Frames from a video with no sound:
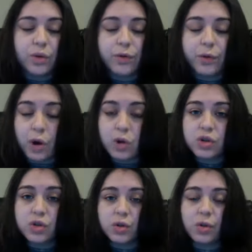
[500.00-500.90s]

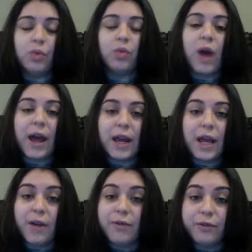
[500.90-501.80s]
ghostwriting
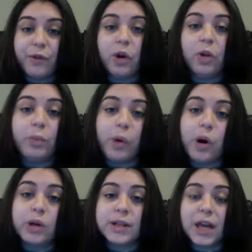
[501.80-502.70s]
of full
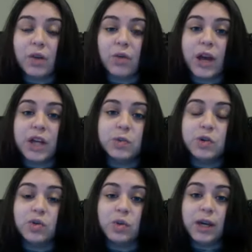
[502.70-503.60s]
books can range
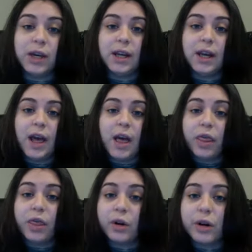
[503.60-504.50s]
between
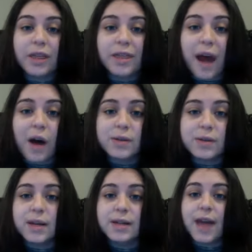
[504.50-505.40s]

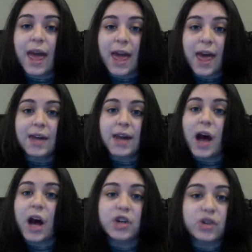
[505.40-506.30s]
$30,000 and
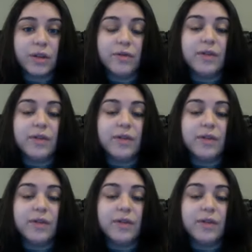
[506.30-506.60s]
$150,000.